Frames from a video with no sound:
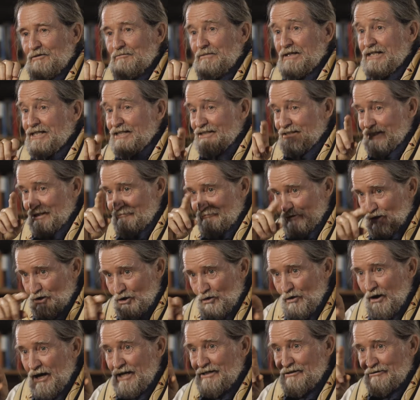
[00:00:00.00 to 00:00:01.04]
Because they've
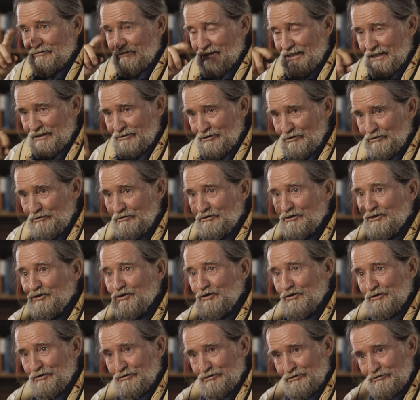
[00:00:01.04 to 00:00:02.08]
acquired that during the
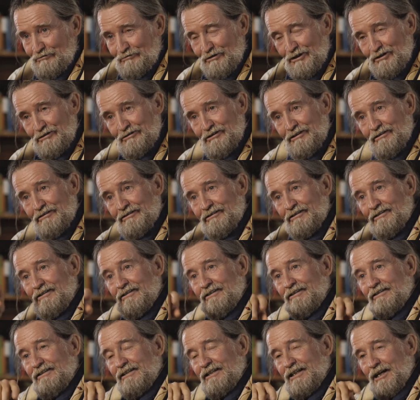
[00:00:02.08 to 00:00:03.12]
course of all their
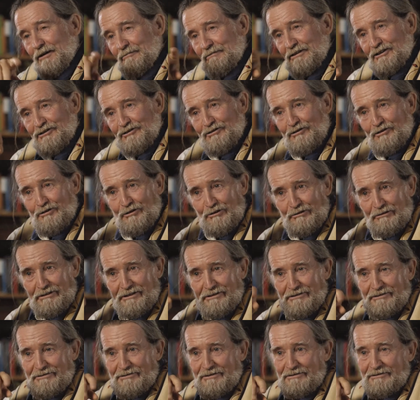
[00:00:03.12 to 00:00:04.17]
comings and
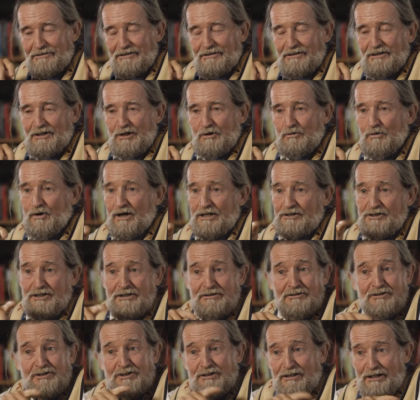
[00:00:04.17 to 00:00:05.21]
goings and watching
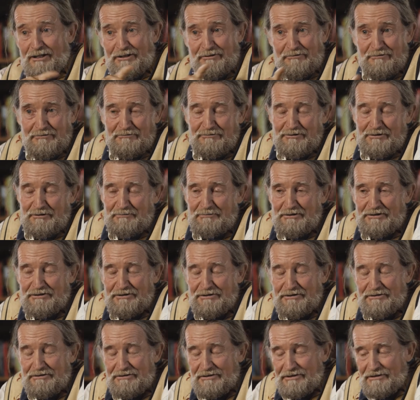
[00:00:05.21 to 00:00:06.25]
the slaughter of some of
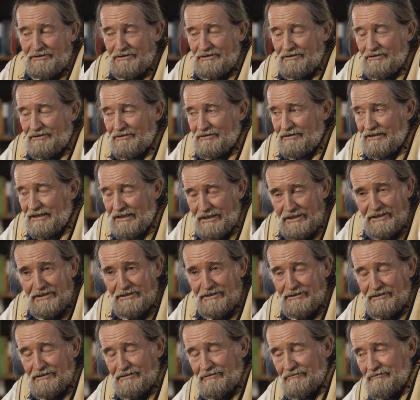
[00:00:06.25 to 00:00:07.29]
their
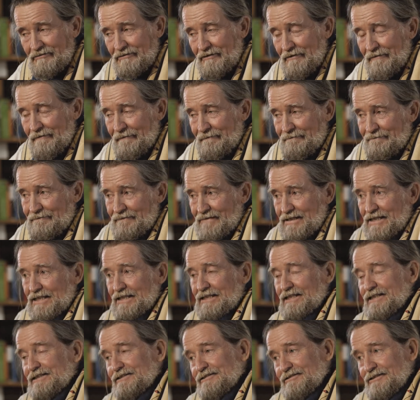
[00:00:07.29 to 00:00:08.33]
kin and
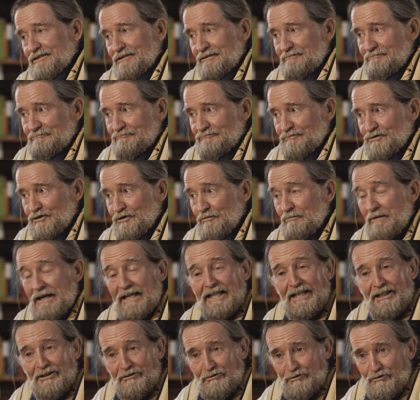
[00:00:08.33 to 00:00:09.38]
and uh, you know
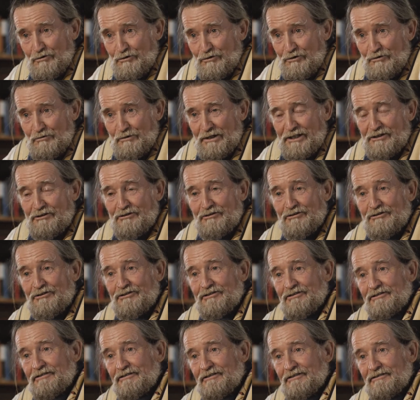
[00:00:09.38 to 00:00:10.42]
making it through the
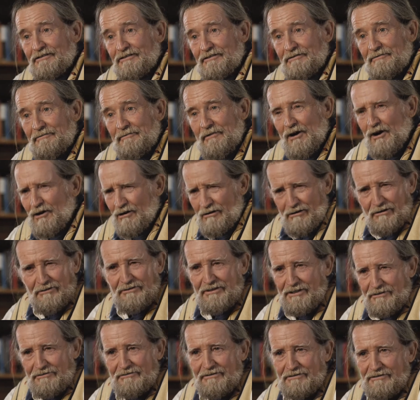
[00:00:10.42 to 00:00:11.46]
winters and uh, all, all
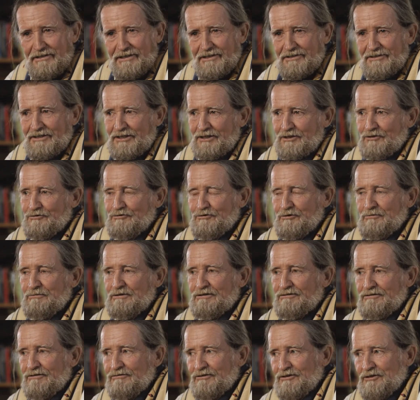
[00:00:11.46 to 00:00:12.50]
the other things that
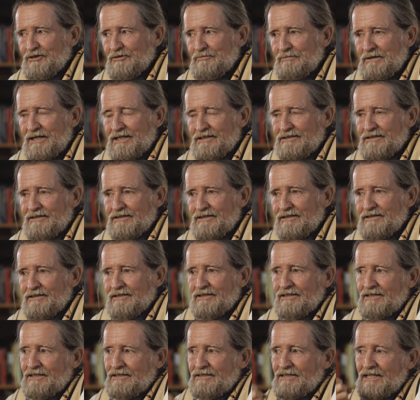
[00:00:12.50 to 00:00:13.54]
contribute to their capacity
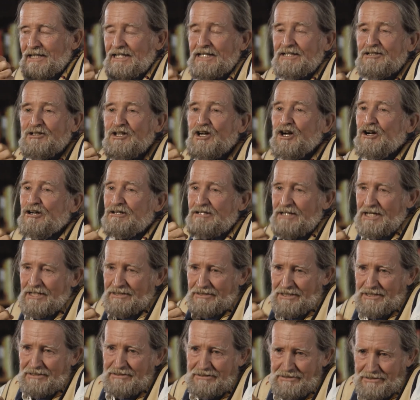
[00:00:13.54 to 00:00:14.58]
to incarnate
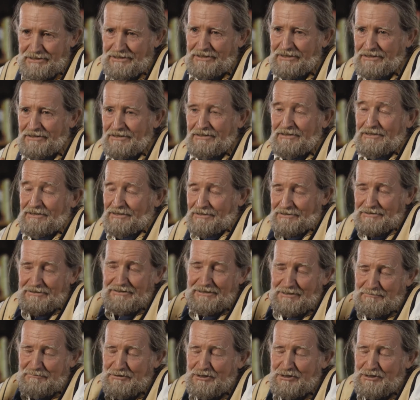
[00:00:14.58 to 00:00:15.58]
that thing that I'm